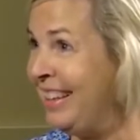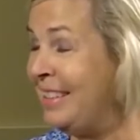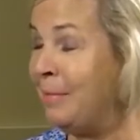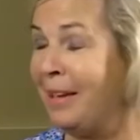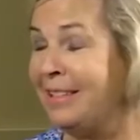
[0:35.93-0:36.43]

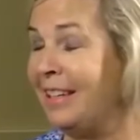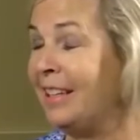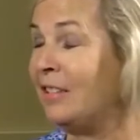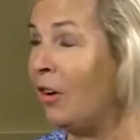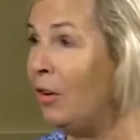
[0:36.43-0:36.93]
It's amazing.
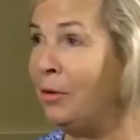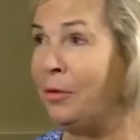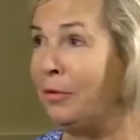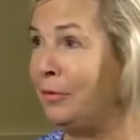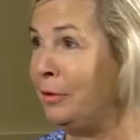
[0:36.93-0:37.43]
It's all
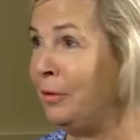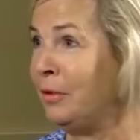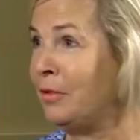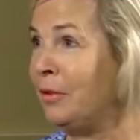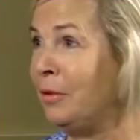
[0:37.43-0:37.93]
whole food.
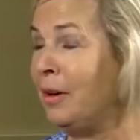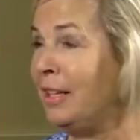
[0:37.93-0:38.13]
There's no